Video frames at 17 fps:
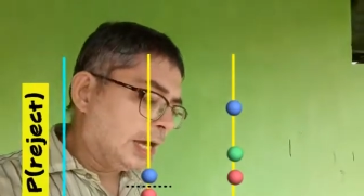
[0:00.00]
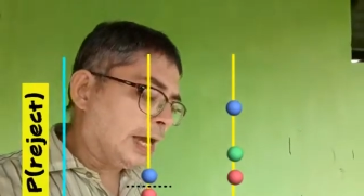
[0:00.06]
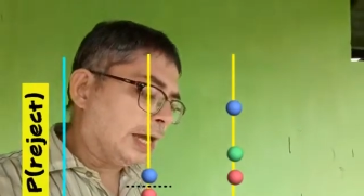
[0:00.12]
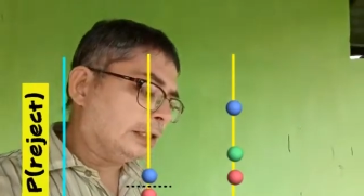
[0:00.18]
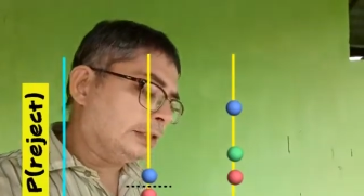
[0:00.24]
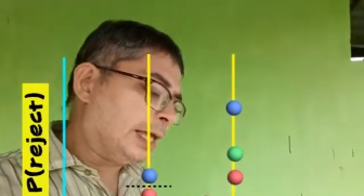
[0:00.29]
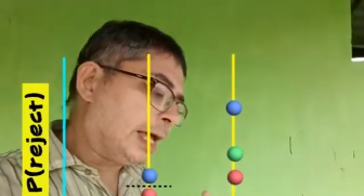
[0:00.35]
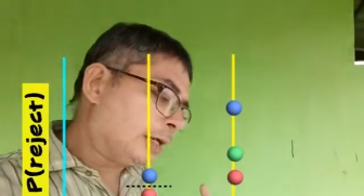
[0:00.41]

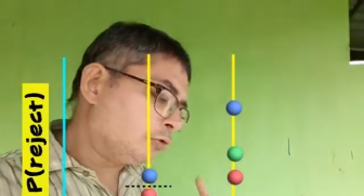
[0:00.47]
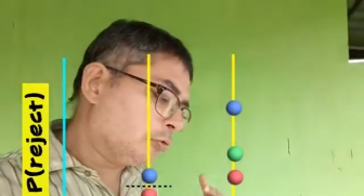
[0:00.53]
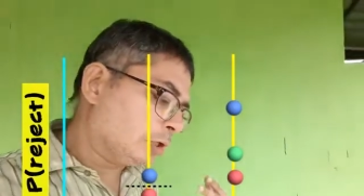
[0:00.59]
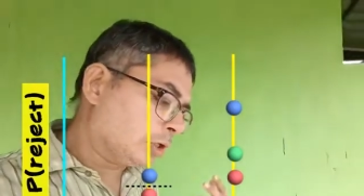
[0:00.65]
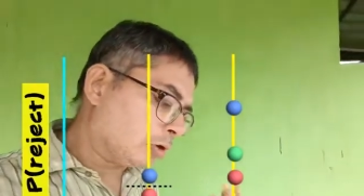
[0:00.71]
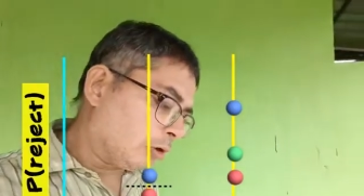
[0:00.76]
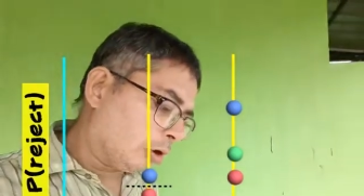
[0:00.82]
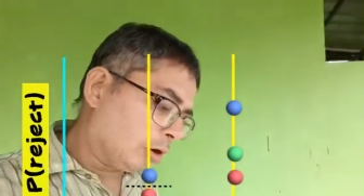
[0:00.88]
and that
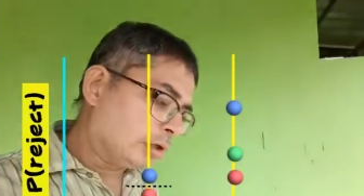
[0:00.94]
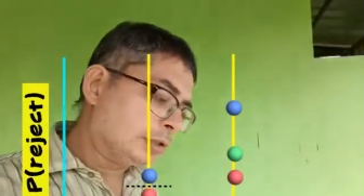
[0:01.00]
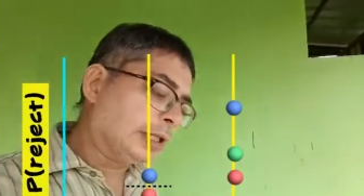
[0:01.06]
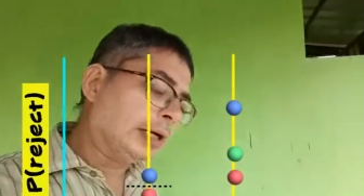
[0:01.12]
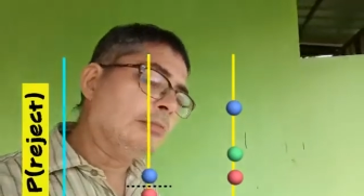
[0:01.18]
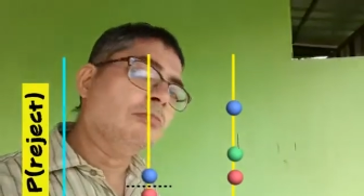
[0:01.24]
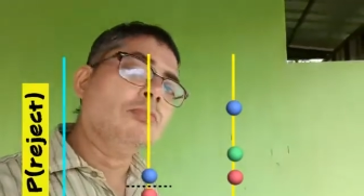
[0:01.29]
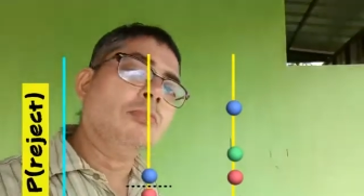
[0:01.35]
we call
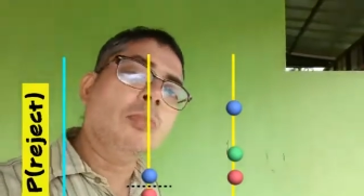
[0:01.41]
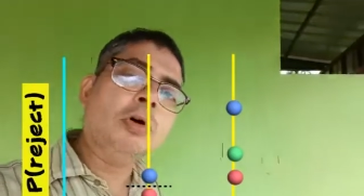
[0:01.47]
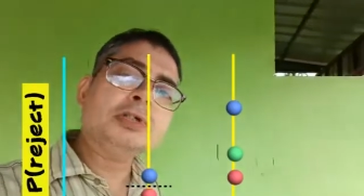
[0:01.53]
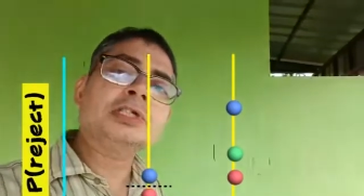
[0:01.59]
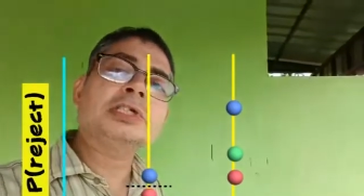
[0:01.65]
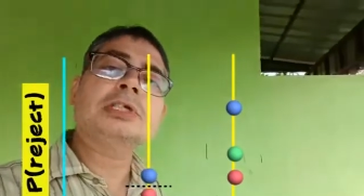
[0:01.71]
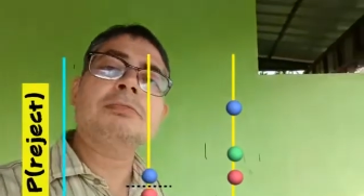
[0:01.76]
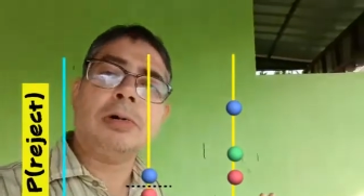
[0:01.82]
the
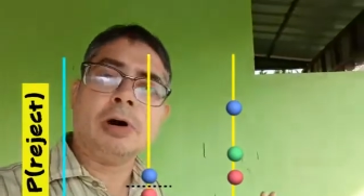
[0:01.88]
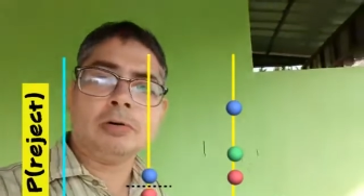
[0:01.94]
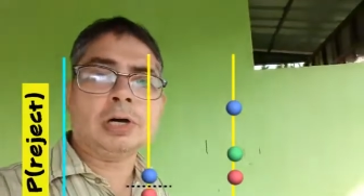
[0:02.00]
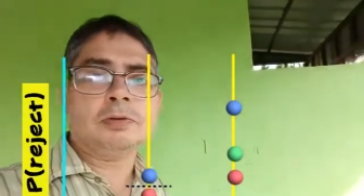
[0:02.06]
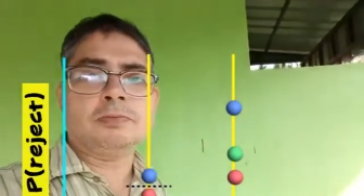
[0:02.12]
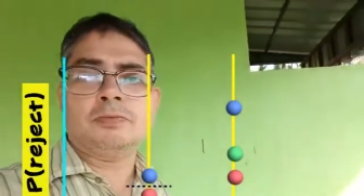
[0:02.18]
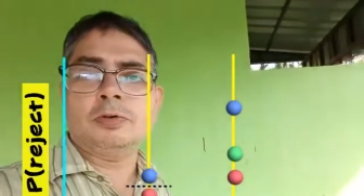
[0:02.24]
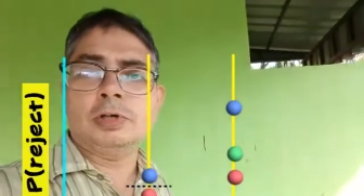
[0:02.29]
most
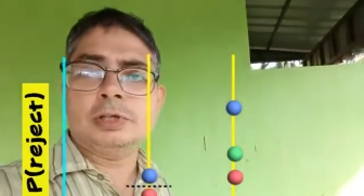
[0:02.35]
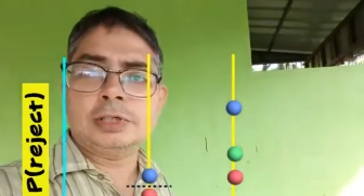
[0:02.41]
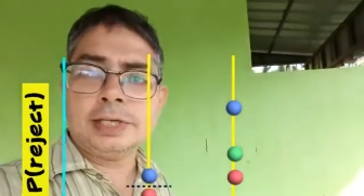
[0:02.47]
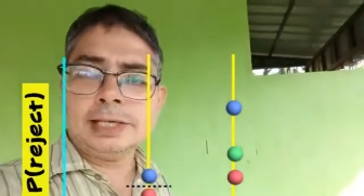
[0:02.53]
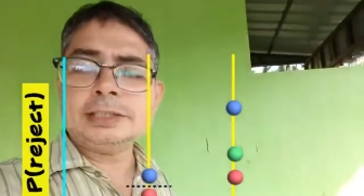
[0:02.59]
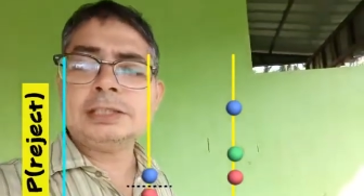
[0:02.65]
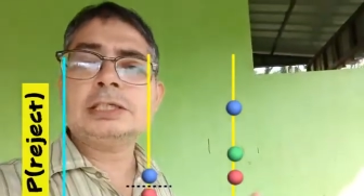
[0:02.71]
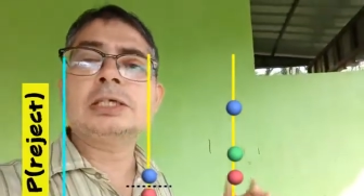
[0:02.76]
powerful
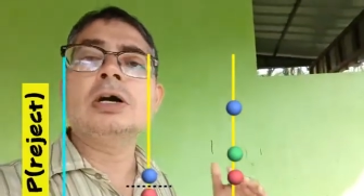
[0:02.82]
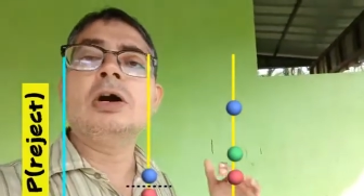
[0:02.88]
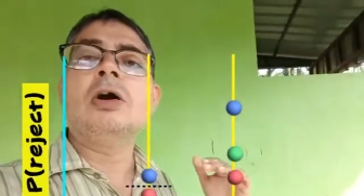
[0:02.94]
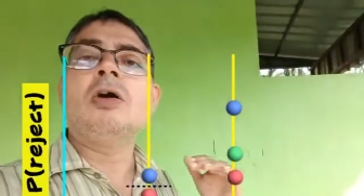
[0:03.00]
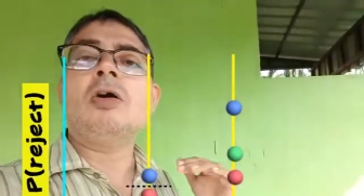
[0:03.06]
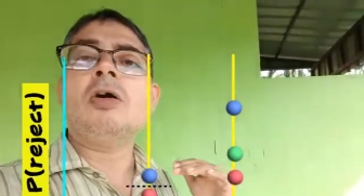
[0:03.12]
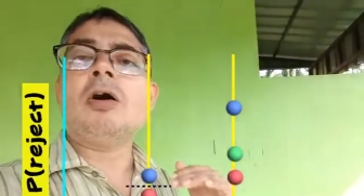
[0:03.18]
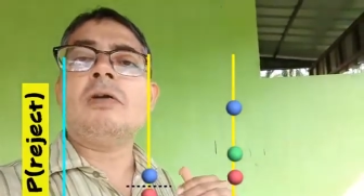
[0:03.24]
test
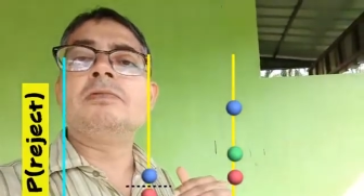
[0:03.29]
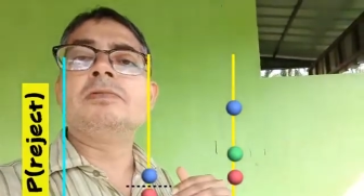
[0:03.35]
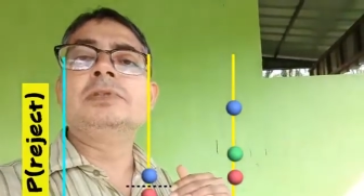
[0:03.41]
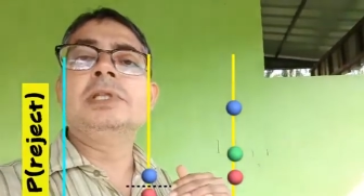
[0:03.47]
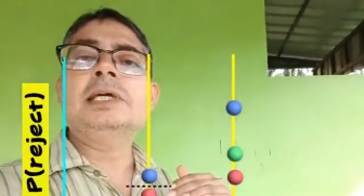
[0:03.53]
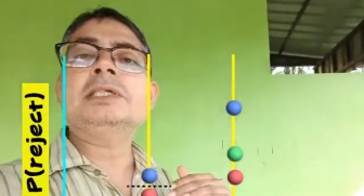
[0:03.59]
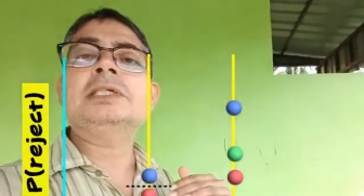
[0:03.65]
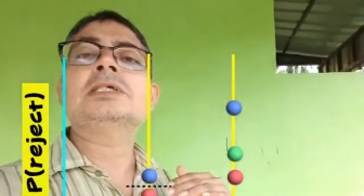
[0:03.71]
of
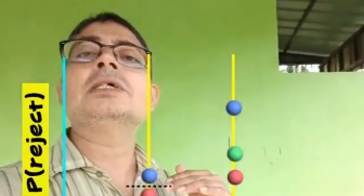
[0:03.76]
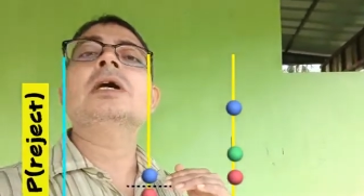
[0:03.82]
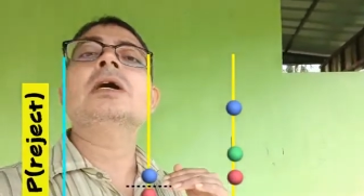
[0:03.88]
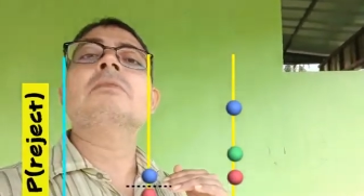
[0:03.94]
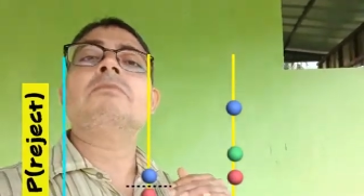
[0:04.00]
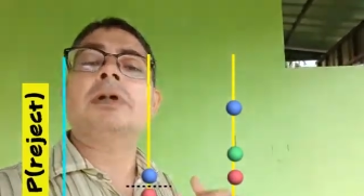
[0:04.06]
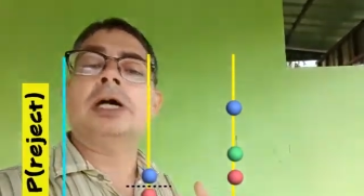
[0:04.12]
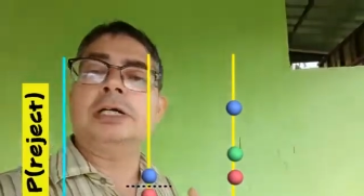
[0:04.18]
this
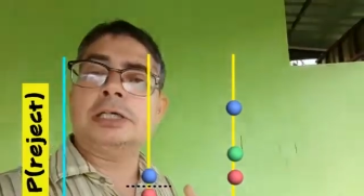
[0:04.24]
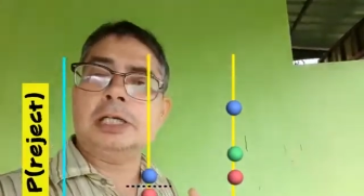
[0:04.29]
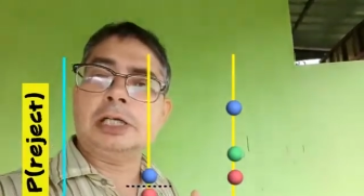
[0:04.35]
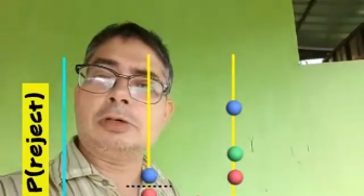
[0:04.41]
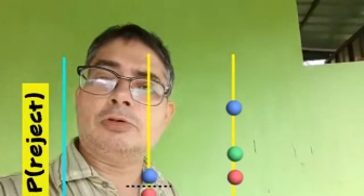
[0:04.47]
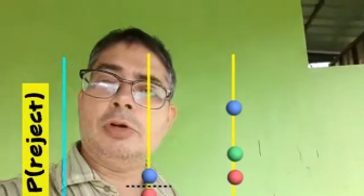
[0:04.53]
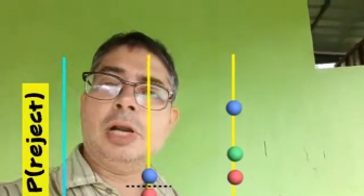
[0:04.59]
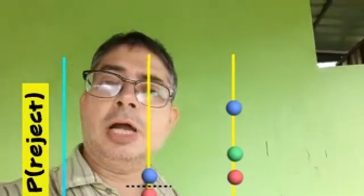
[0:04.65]

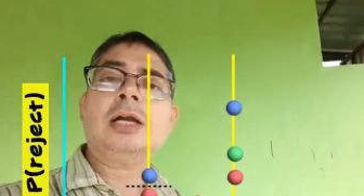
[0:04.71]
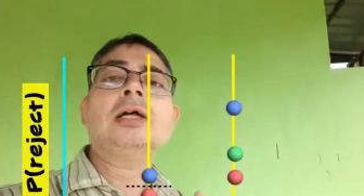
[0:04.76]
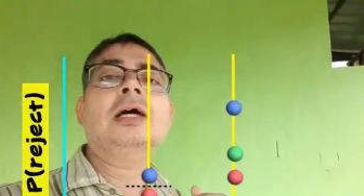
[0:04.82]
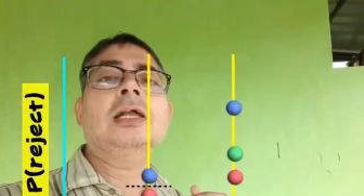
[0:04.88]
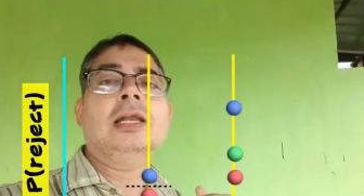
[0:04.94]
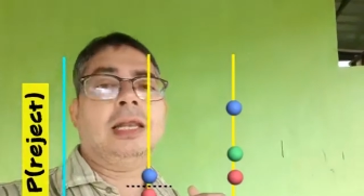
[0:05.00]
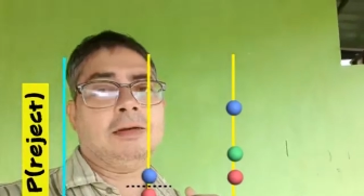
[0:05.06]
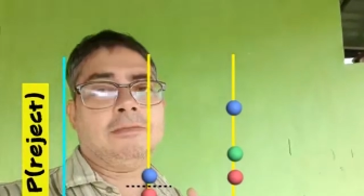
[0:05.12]
particular
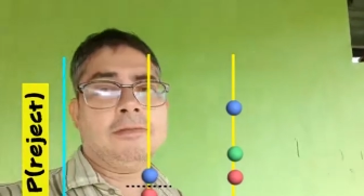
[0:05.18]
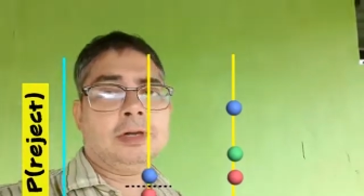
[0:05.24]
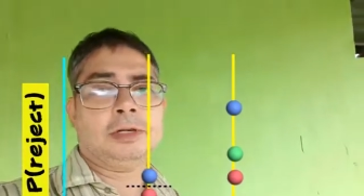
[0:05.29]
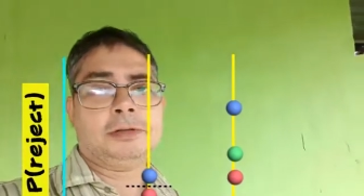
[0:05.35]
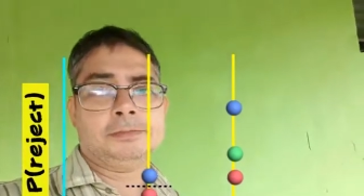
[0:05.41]
level.